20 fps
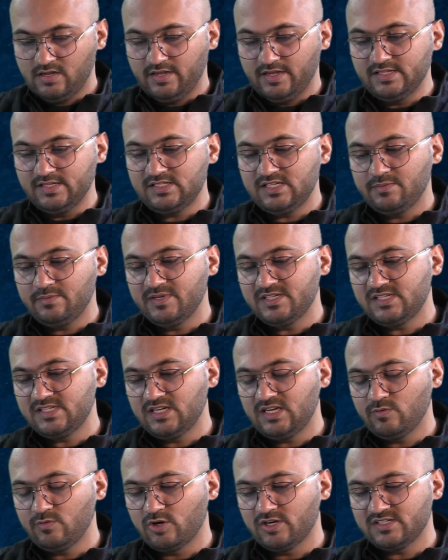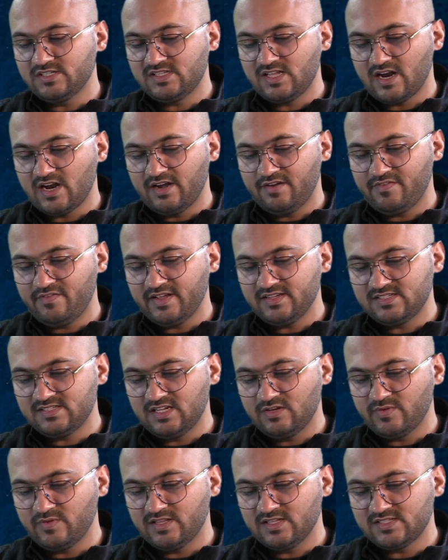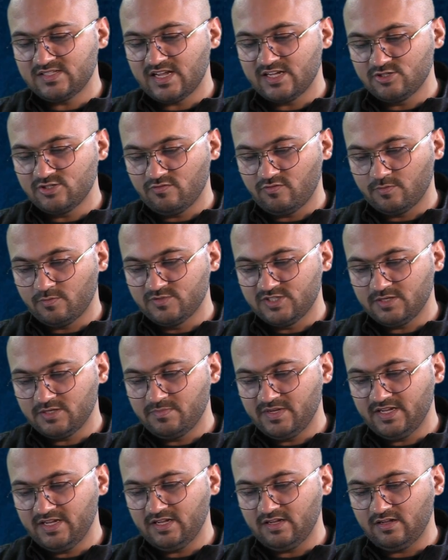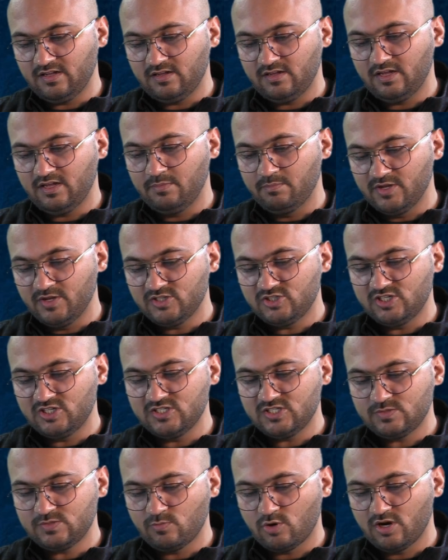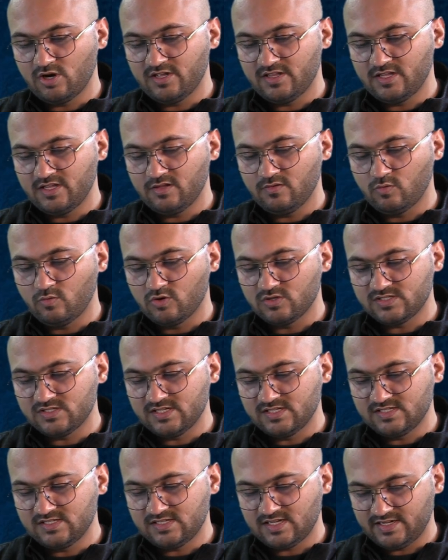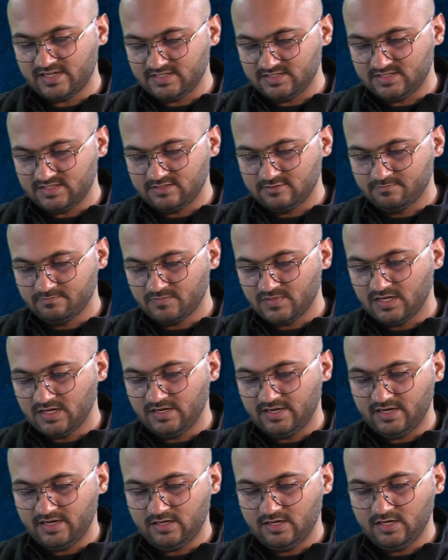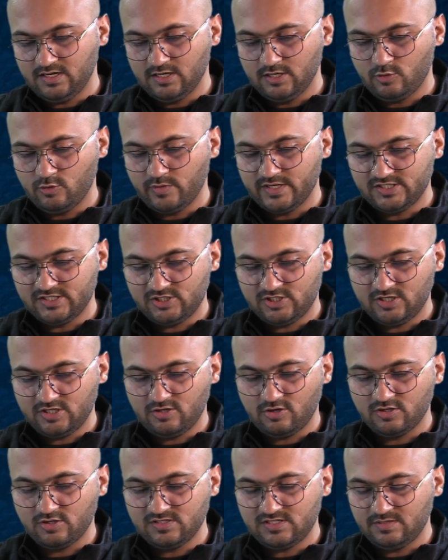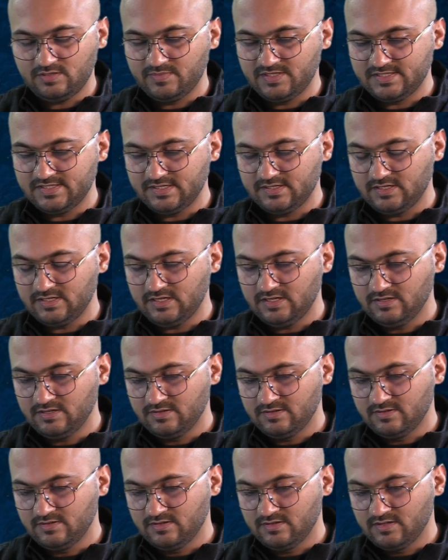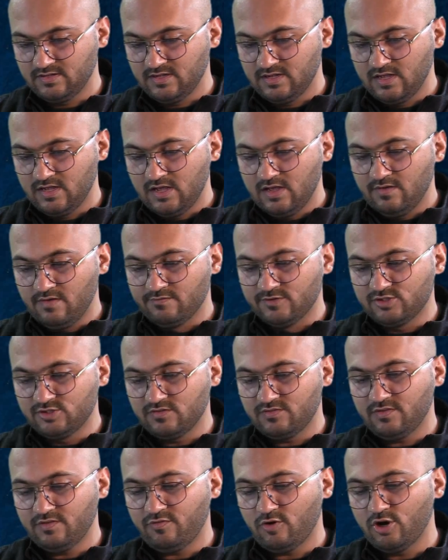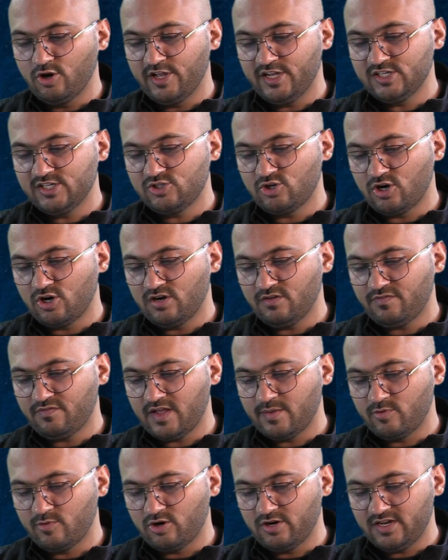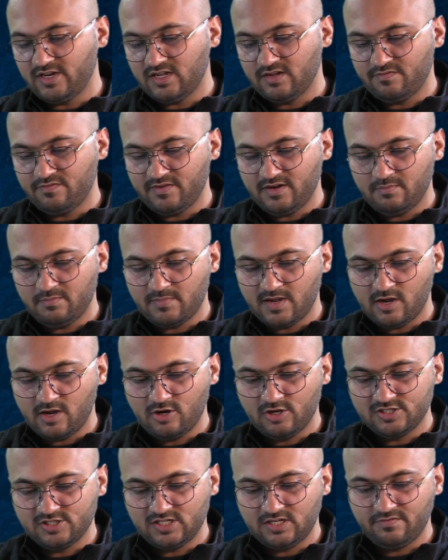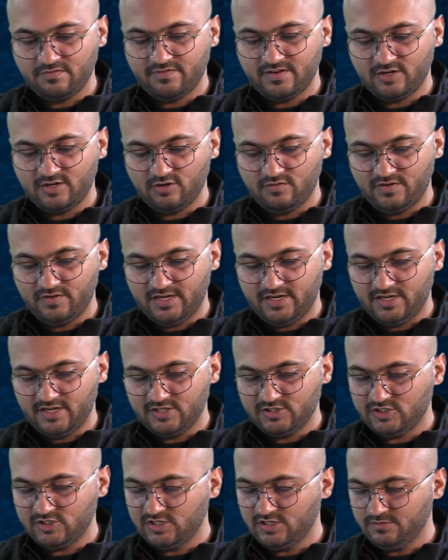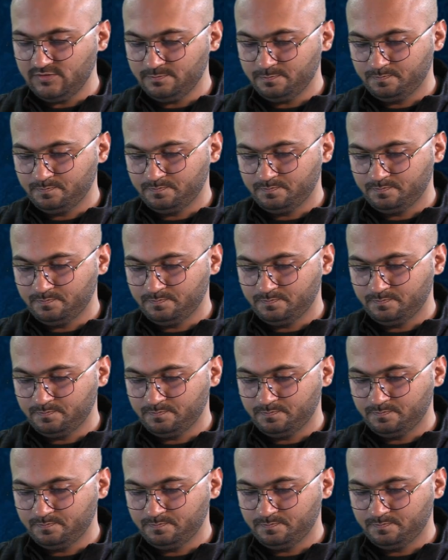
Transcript: In C B C T, what is the artifact seen when the size of object being imaged is smaller than the voxel size? Technical question on C B C T. Which of the following is not a fibrotic effect, biologic effect of radiation?